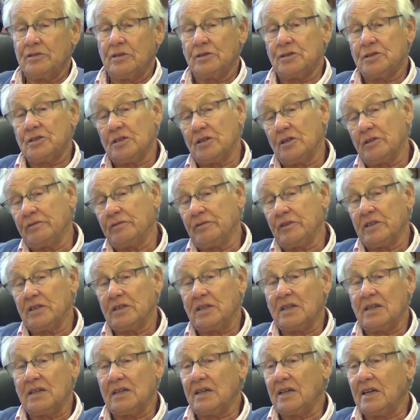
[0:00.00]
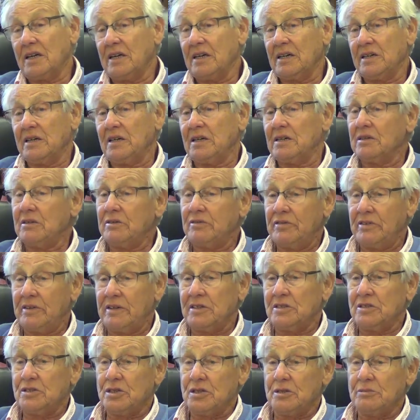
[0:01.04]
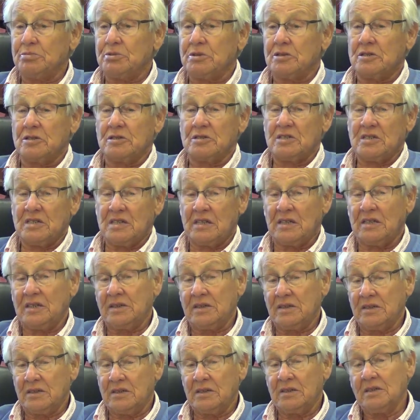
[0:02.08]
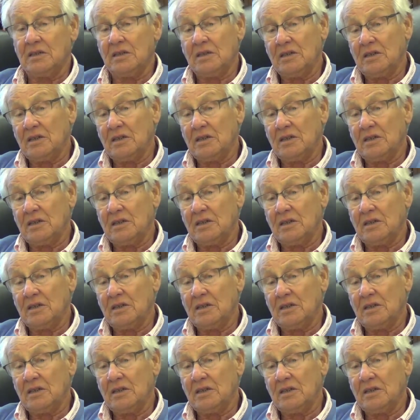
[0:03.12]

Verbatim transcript: the Soviet Hungarian Friendship Society,